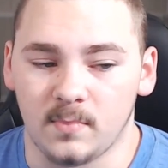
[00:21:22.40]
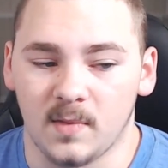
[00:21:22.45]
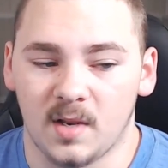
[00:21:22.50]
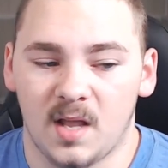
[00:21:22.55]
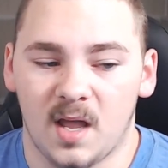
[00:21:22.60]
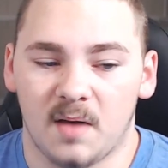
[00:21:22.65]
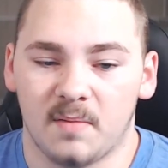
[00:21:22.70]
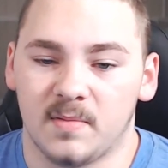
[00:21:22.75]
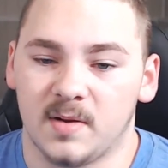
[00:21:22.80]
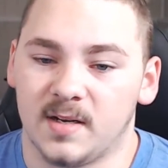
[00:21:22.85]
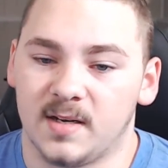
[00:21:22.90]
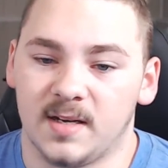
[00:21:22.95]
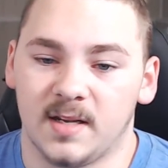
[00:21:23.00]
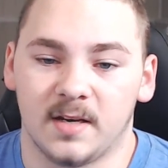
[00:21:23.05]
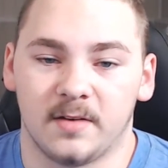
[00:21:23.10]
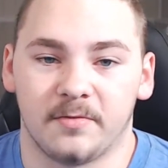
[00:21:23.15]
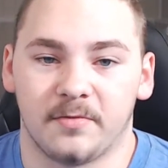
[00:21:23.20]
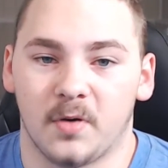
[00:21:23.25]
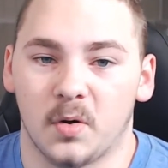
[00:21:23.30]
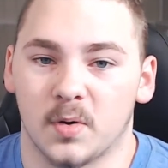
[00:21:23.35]
I'm gonna need to
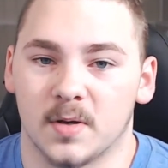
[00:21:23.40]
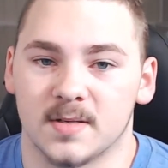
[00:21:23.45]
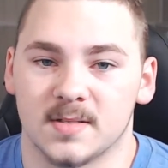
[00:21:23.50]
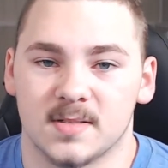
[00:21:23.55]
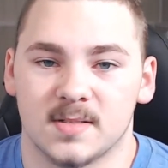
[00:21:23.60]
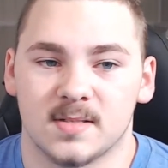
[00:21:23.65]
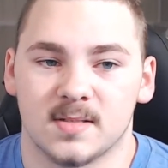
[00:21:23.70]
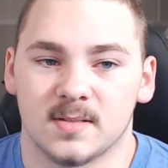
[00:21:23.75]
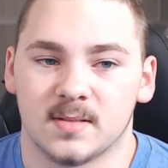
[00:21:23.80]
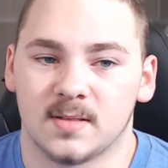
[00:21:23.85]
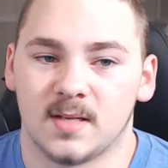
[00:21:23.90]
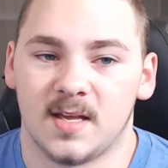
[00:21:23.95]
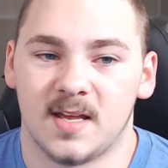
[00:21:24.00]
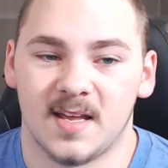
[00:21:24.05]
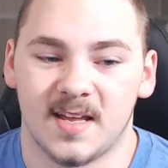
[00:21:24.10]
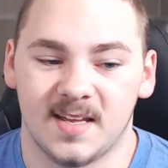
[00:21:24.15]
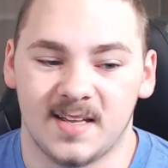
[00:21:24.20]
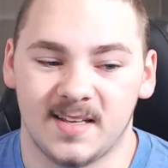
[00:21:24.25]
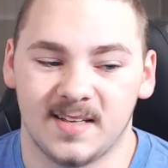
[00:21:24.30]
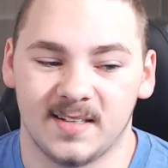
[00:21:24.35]
focus
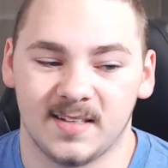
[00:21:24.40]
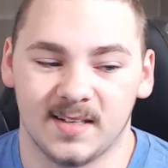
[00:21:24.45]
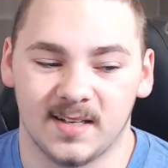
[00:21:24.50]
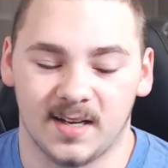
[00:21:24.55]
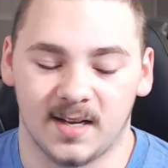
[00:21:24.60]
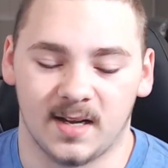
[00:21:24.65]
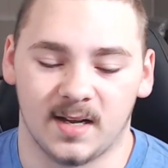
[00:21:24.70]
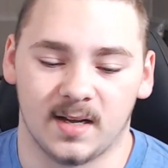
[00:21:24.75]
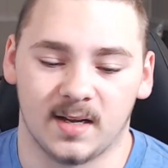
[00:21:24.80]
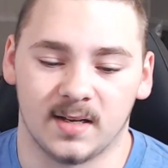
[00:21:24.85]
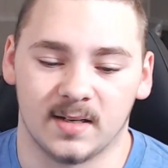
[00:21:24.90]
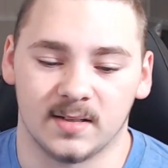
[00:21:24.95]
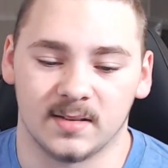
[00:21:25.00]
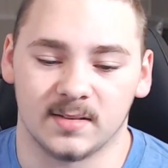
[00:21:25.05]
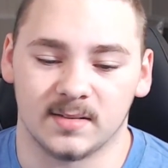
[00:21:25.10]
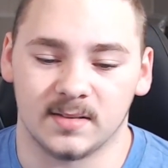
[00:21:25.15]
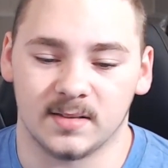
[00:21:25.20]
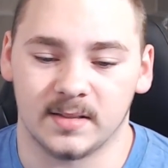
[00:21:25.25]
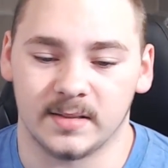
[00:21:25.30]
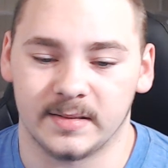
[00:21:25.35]

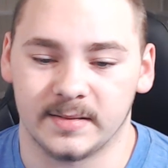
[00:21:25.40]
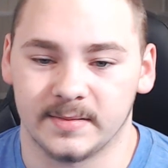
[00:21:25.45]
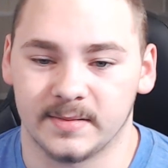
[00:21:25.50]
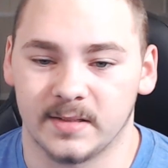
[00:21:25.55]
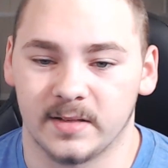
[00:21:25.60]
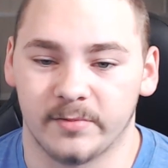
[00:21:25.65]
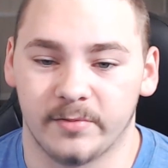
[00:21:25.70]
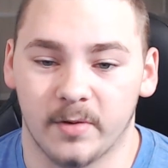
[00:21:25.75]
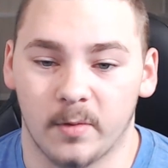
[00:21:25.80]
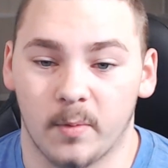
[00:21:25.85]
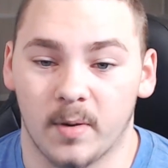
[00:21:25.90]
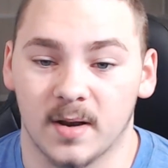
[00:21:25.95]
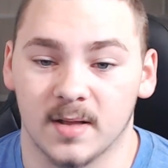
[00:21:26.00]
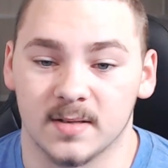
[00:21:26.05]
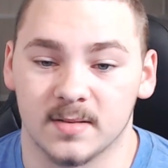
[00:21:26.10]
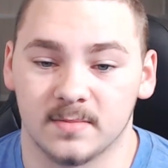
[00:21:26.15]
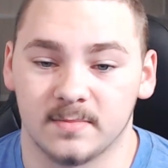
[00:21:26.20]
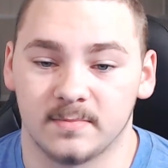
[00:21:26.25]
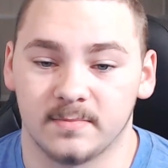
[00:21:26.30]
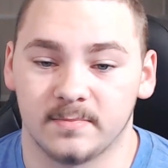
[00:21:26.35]
if I want to
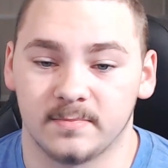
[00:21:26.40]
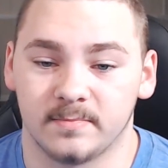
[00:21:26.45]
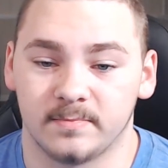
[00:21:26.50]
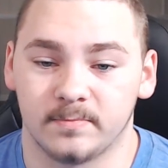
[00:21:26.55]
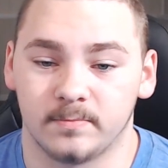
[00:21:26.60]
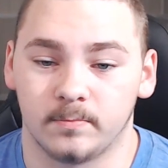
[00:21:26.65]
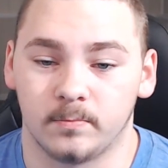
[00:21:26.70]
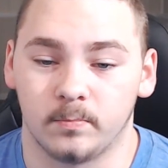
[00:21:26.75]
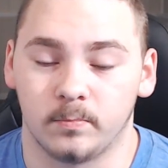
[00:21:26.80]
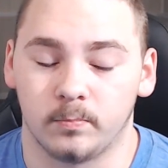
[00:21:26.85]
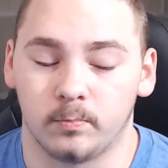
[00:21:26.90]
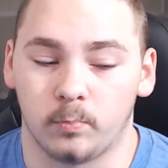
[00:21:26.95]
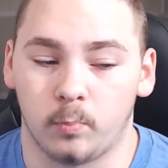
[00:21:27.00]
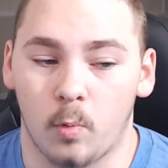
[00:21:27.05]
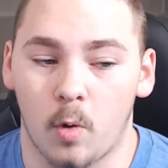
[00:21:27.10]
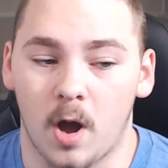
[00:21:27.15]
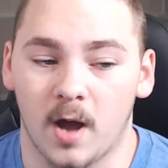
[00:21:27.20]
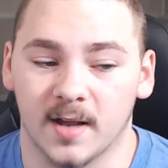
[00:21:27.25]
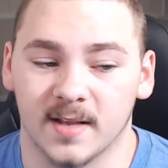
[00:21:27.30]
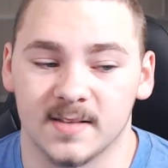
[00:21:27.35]

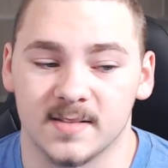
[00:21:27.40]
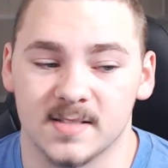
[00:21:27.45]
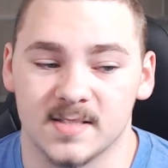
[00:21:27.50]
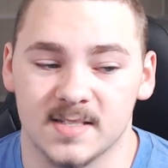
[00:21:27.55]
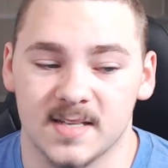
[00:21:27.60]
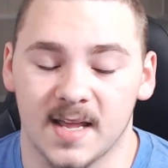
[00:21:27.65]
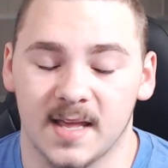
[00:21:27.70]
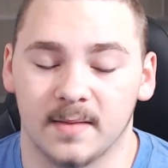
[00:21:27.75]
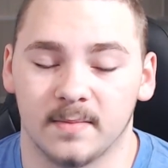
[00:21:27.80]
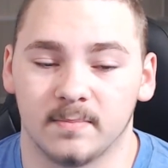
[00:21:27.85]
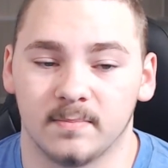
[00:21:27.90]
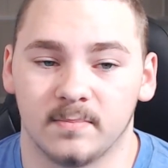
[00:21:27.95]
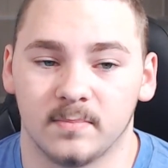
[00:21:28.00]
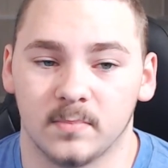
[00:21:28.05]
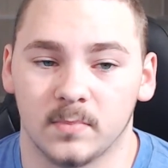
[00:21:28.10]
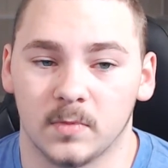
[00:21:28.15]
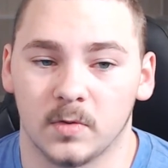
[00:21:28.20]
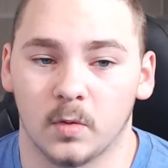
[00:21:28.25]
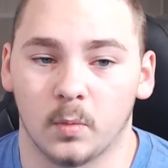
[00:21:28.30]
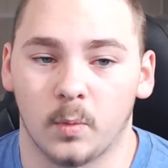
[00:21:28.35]
walk and stand
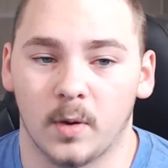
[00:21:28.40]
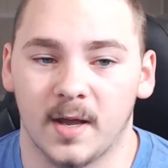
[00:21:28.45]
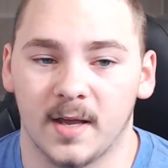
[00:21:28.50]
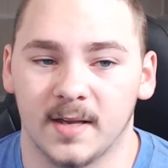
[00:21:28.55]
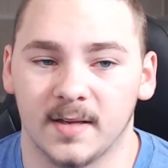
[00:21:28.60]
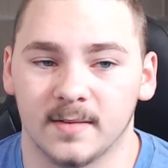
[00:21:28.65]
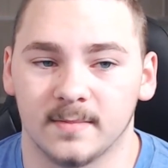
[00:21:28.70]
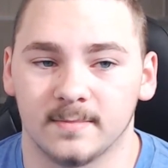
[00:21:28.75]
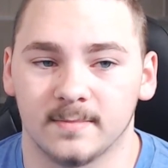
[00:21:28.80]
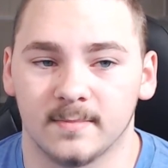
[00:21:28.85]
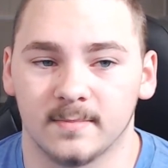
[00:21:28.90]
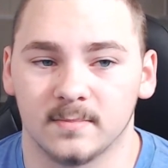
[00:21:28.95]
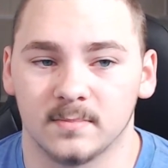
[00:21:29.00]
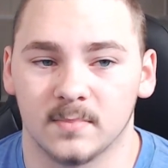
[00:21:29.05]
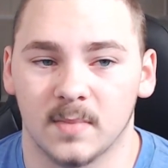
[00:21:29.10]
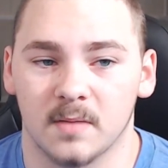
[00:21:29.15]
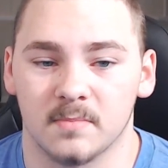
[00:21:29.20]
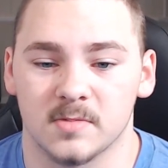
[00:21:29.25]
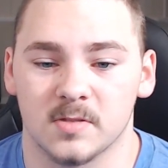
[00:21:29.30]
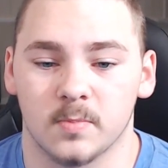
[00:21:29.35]
the way
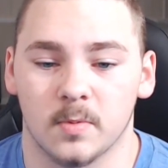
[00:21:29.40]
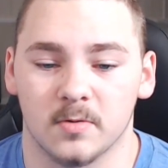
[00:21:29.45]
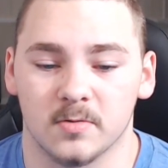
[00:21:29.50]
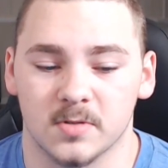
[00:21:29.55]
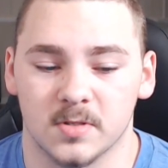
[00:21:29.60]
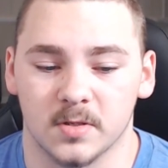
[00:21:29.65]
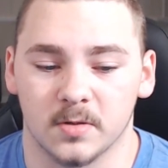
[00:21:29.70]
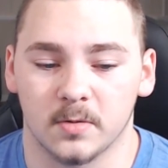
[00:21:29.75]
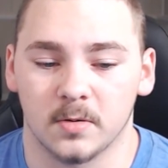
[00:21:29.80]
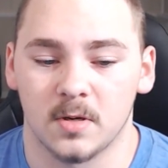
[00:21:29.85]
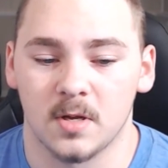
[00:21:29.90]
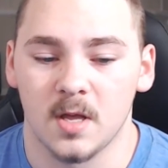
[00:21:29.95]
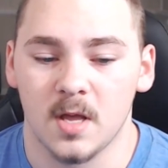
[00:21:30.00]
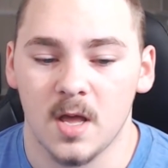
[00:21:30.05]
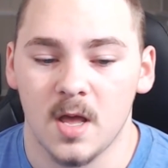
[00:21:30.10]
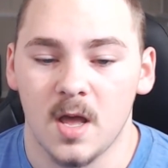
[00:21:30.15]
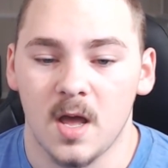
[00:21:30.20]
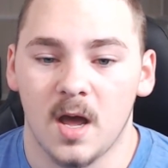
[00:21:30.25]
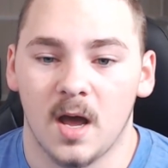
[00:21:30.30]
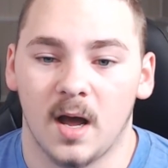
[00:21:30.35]
I'm supposed to.
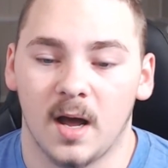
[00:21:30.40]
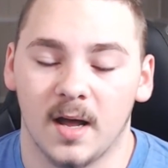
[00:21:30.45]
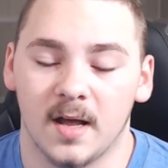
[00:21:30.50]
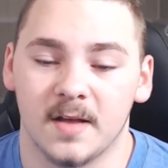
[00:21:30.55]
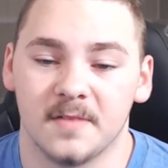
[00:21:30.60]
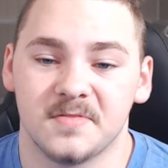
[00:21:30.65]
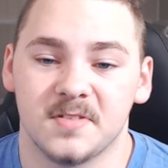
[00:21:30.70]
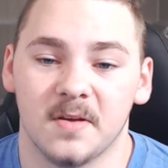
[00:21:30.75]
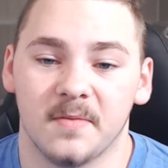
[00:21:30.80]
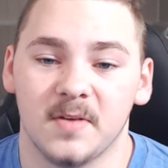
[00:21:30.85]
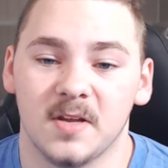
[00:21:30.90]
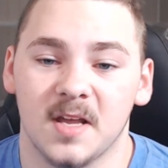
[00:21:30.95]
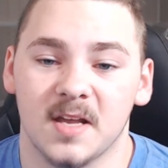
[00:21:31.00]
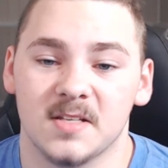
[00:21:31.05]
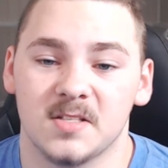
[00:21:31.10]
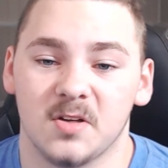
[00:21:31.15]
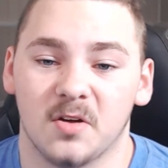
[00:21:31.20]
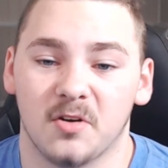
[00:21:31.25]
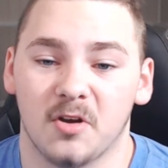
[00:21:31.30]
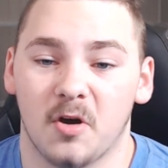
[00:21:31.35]
If some of you guys
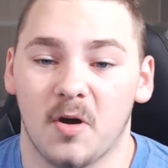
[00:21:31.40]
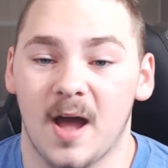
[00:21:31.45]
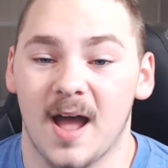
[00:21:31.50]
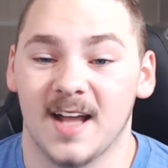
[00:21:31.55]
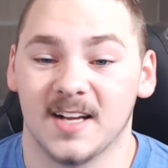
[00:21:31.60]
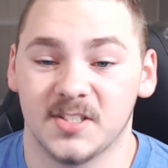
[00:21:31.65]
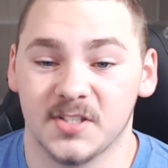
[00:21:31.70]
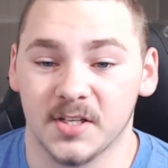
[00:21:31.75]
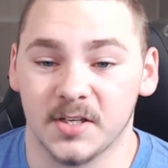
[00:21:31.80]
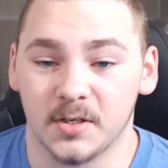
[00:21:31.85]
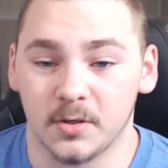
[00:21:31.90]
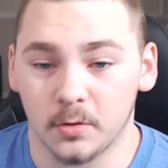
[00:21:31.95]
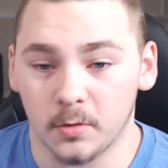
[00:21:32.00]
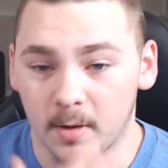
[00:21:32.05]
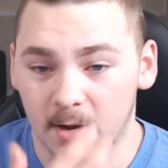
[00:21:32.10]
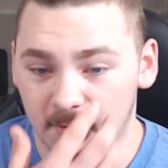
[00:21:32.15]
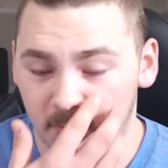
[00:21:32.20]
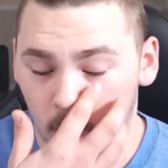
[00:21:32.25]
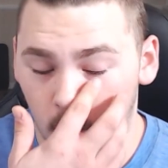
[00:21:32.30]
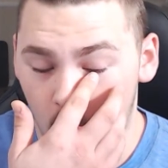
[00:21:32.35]
don't know, I actually do
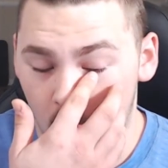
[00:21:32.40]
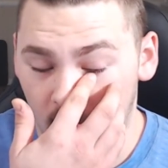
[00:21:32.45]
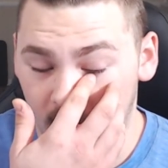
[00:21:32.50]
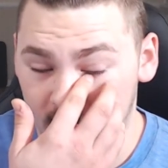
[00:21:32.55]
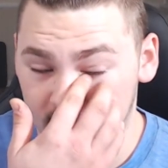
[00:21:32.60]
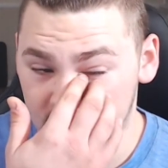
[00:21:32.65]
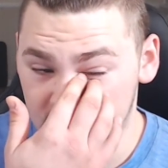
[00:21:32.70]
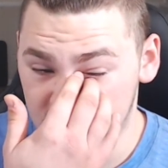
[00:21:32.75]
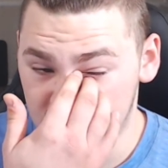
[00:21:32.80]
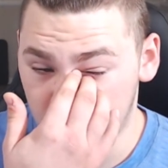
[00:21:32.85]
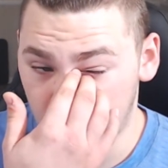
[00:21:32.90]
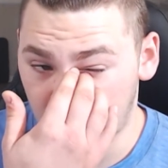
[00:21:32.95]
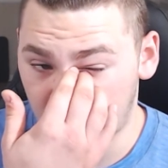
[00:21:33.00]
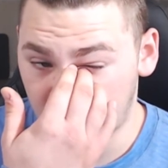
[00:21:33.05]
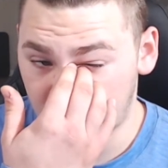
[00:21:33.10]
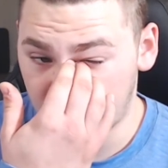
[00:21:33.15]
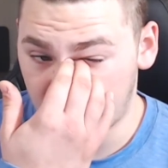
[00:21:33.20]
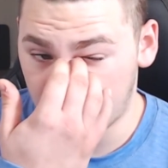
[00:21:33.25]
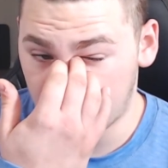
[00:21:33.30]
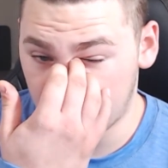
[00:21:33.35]
have a walking
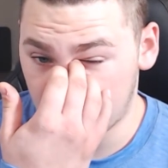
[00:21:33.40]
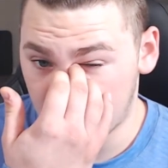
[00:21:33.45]
disability.